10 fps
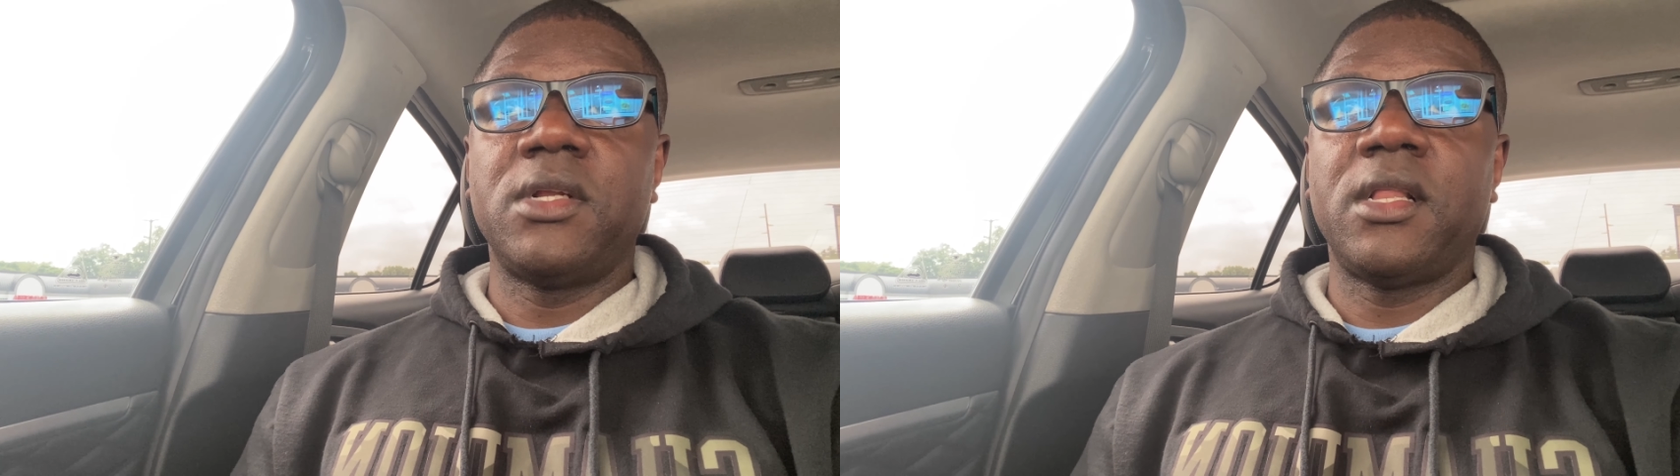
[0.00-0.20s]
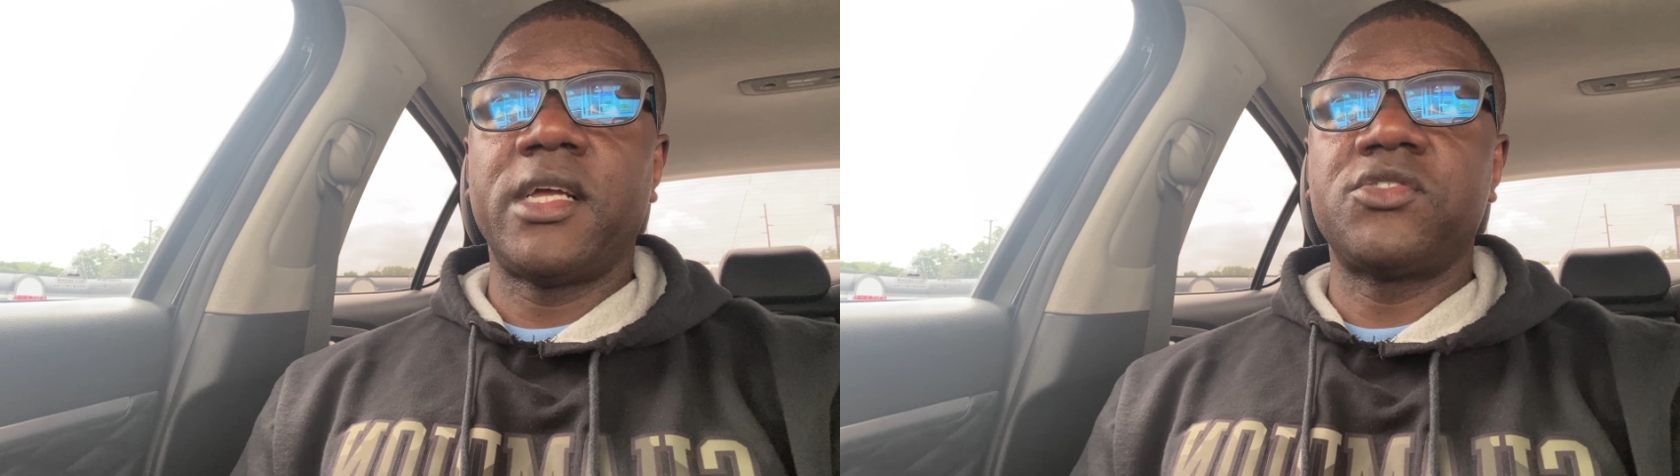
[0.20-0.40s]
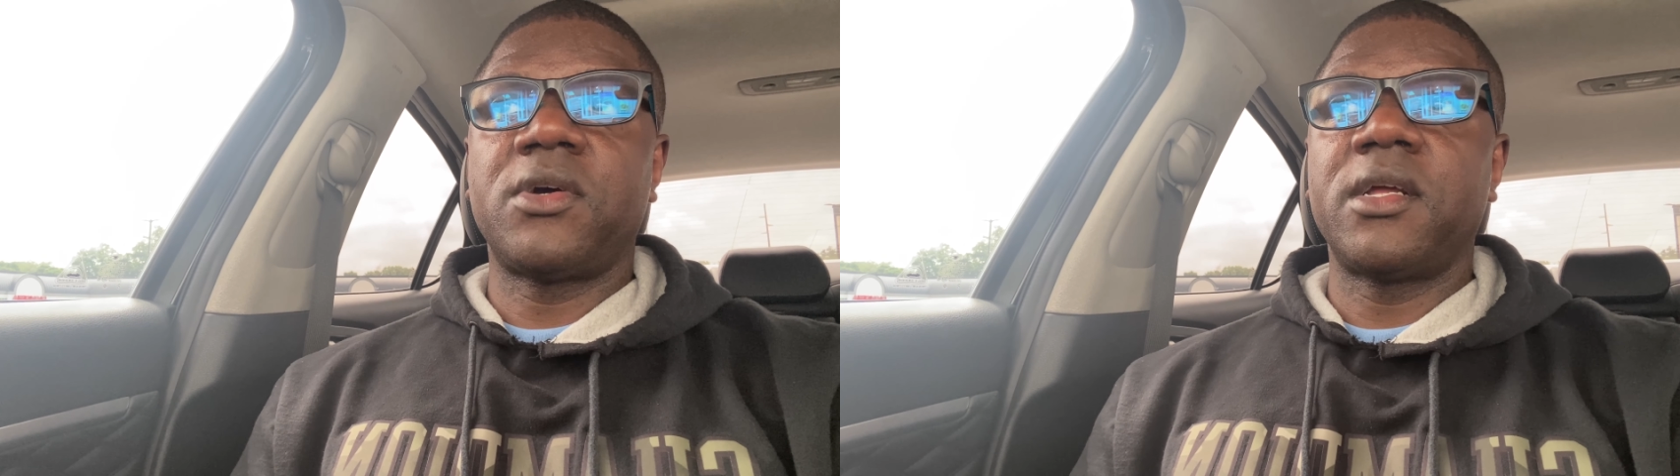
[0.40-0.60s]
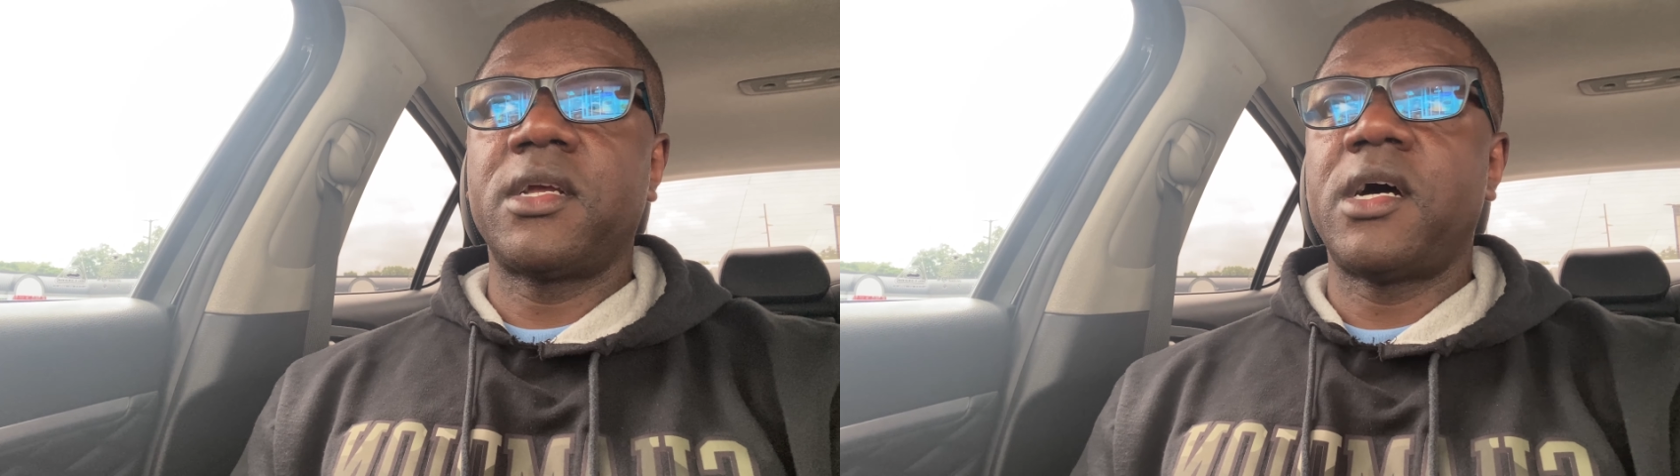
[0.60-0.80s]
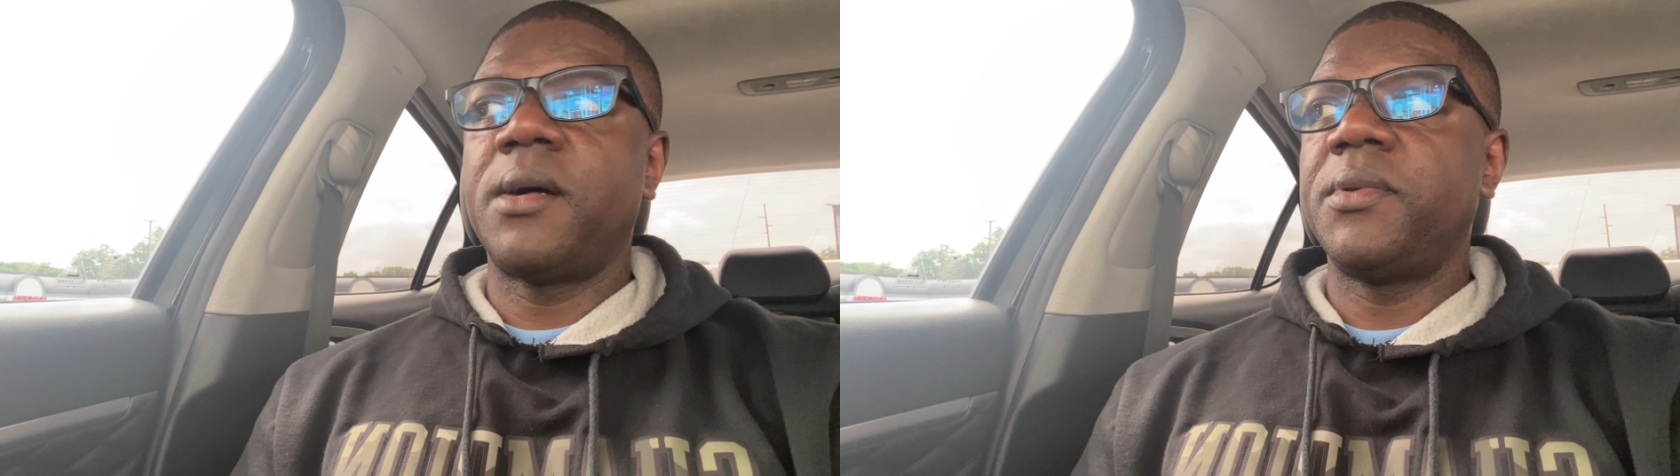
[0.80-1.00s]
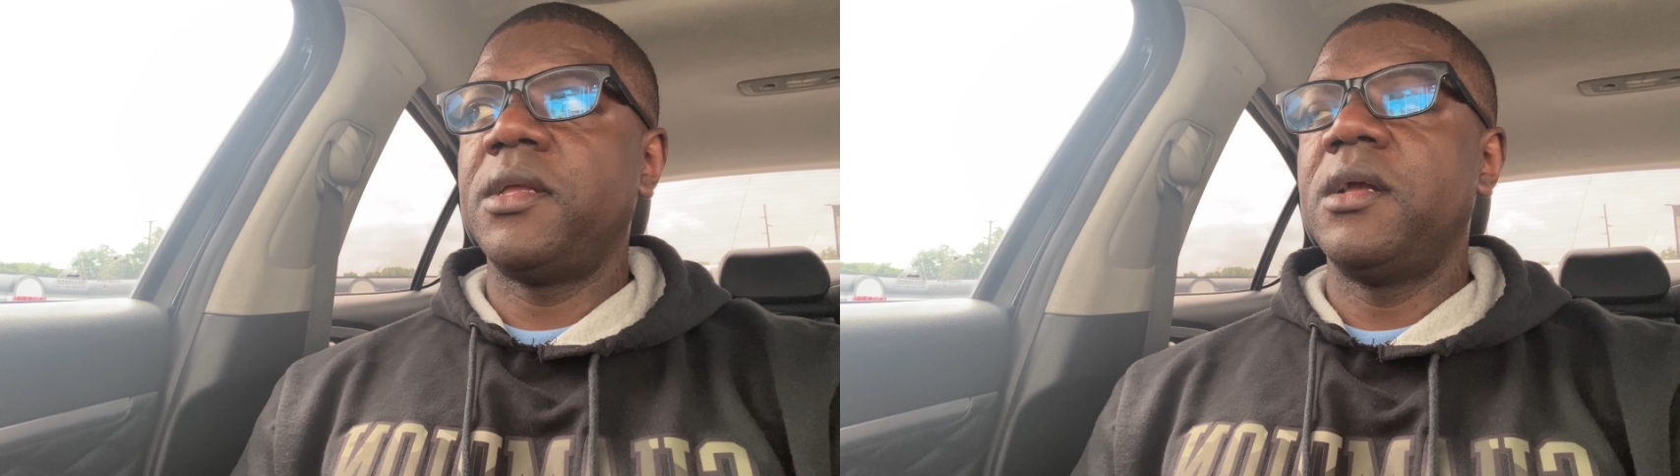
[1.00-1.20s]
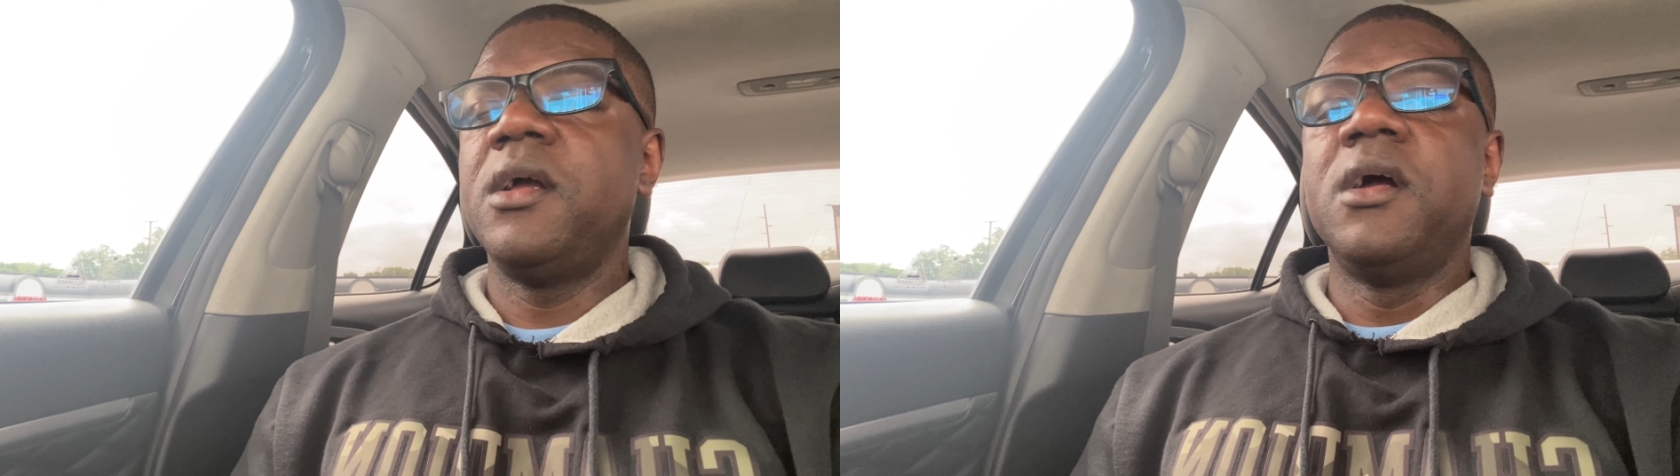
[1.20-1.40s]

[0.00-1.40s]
an electronic copy